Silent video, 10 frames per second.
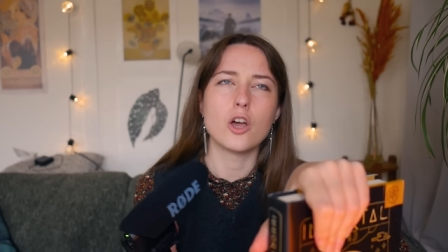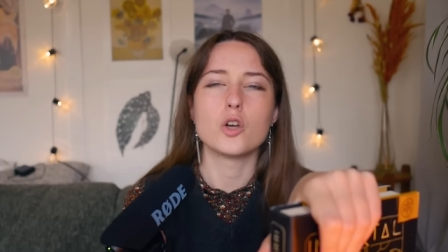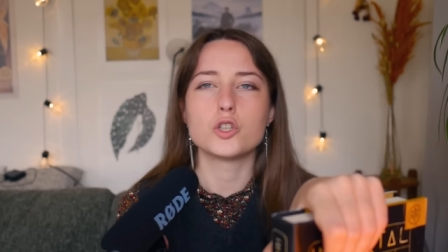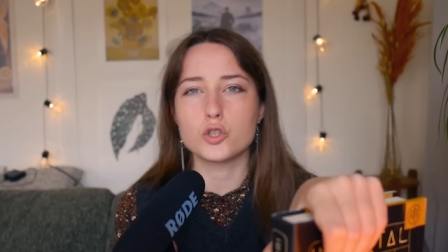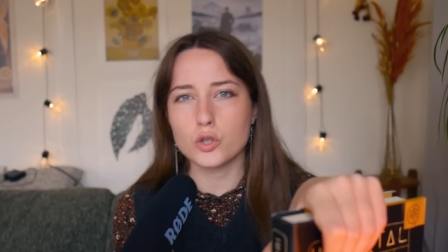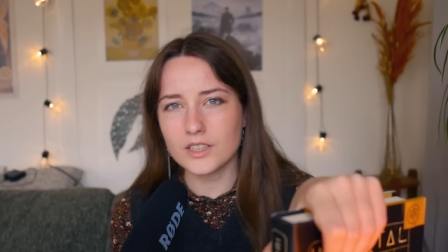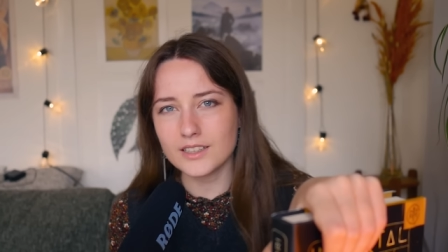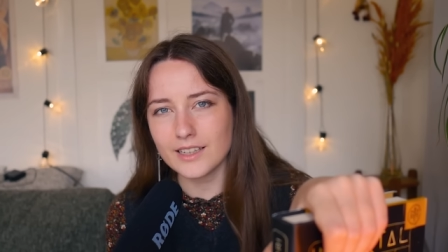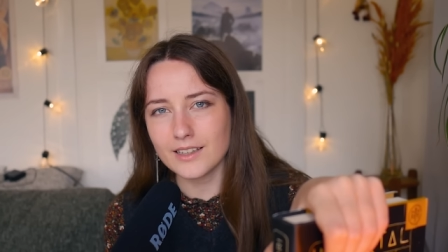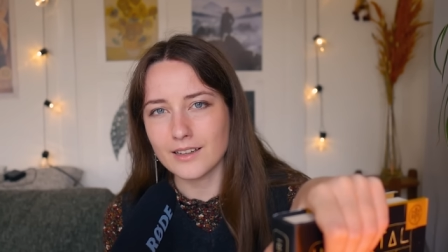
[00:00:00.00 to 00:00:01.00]

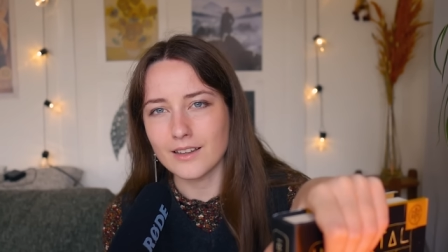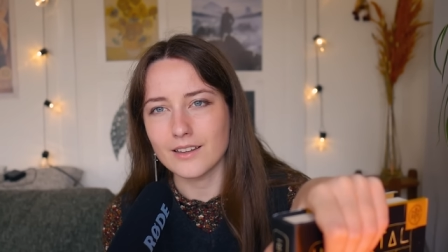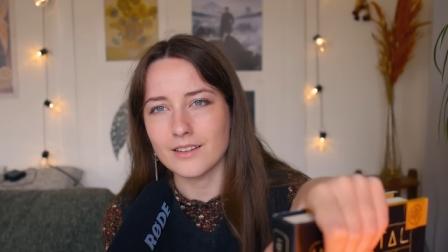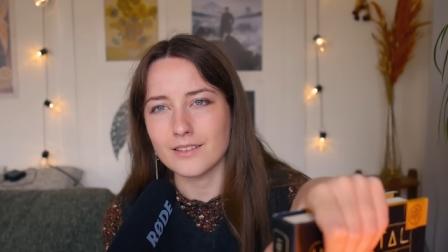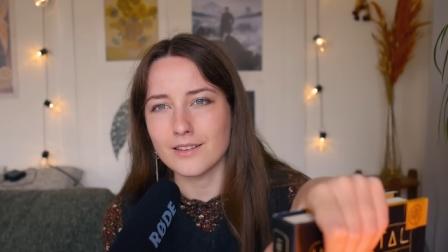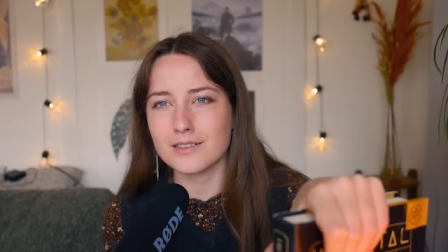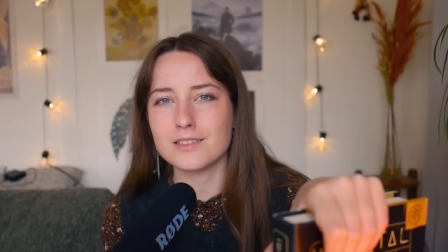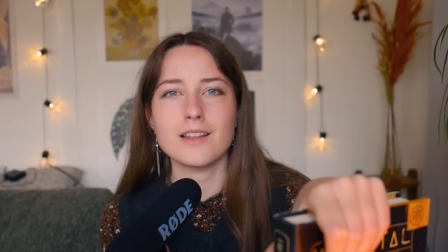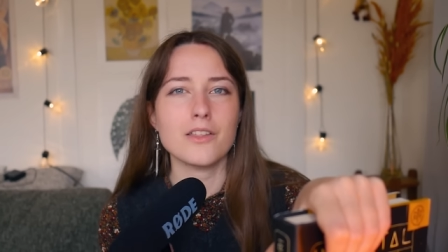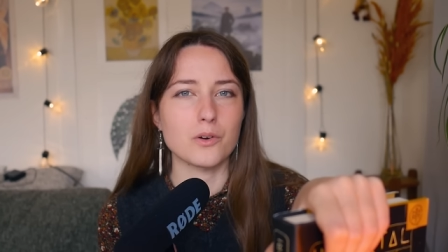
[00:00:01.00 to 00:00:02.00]
Surely there's
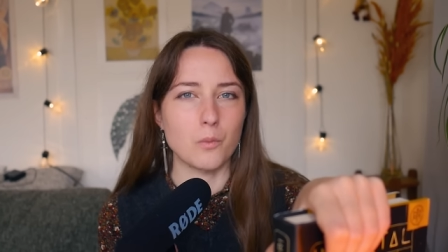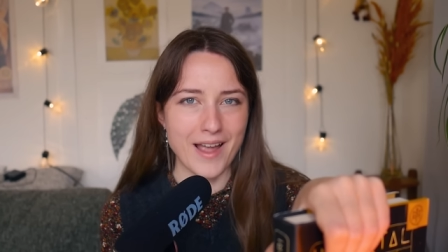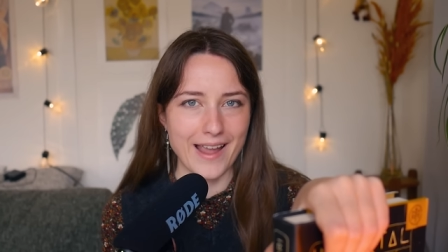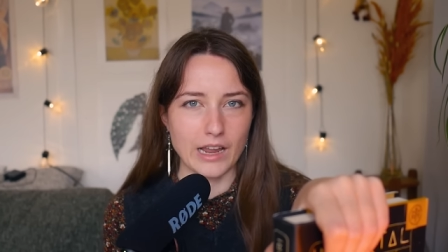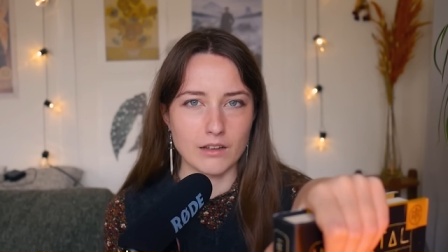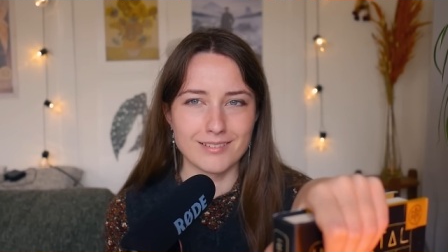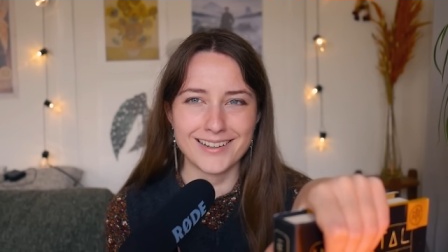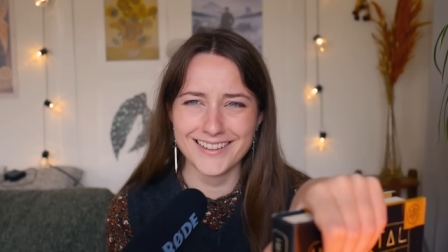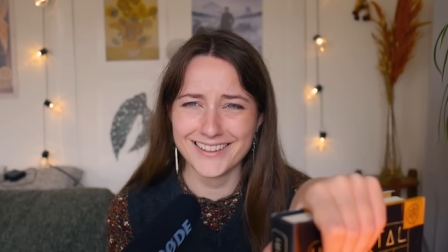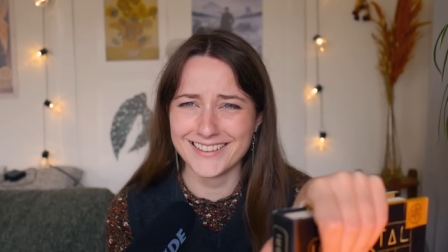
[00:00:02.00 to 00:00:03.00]
another way.
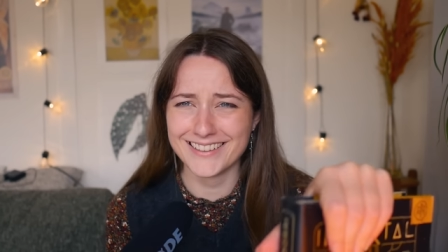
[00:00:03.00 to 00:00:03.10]
I